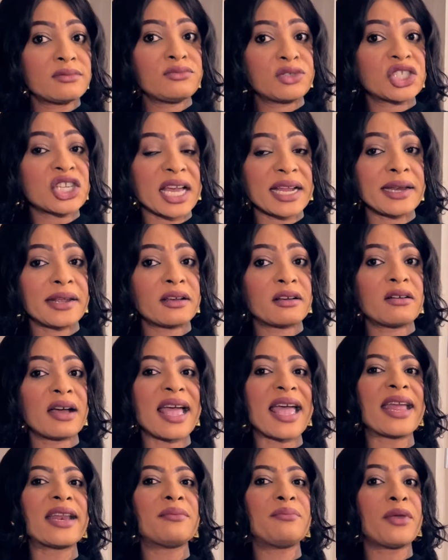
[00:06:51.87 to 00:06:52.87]
channel
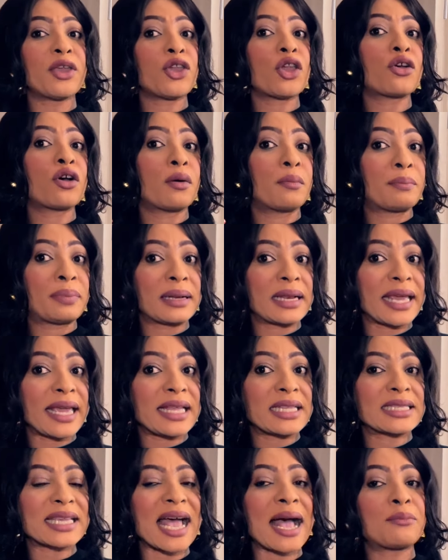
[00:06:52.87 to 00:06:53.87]
and make a
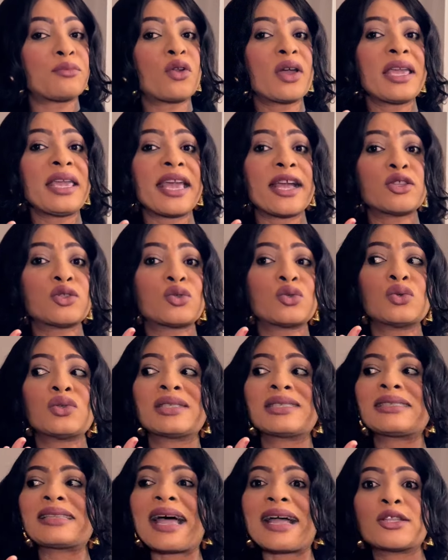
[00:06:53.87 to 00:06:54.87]
complaint. I'm not here to
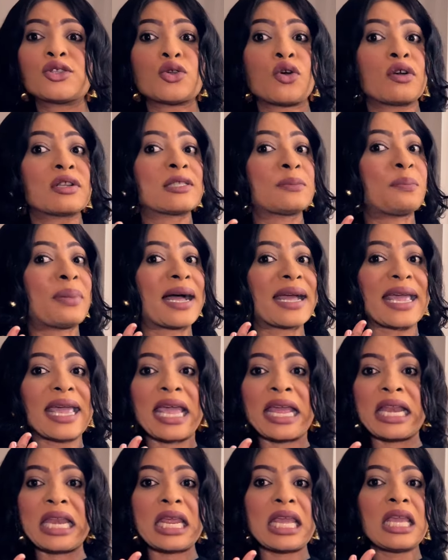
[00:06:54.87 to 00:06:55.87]
start or spark
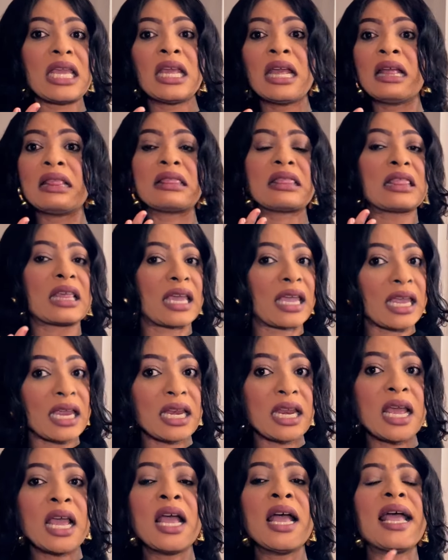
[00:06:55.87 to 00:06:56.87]

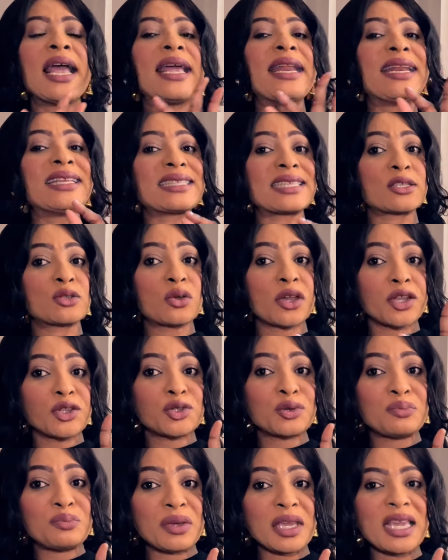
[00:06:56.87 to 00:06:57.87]
anything. This is going
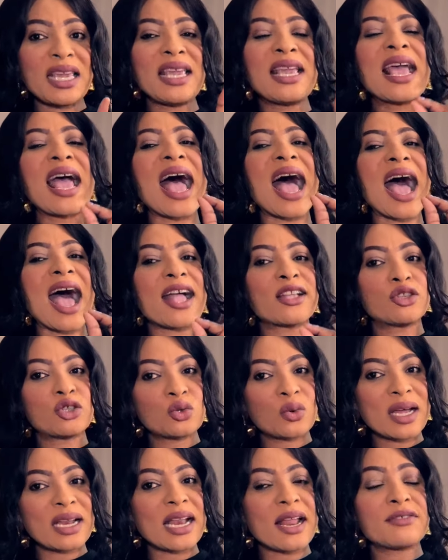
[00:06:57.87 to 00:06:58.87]
to be
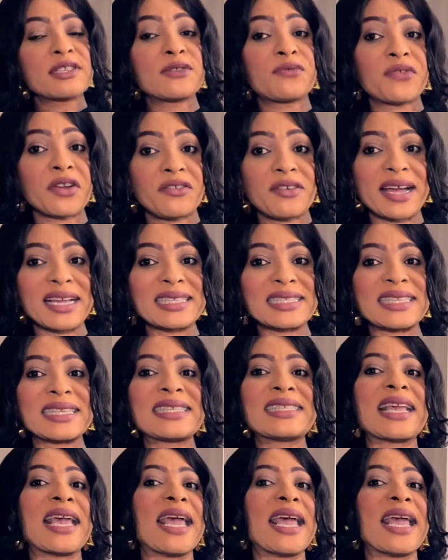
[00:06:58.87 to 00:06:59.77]
Ajua Loves Fragrances,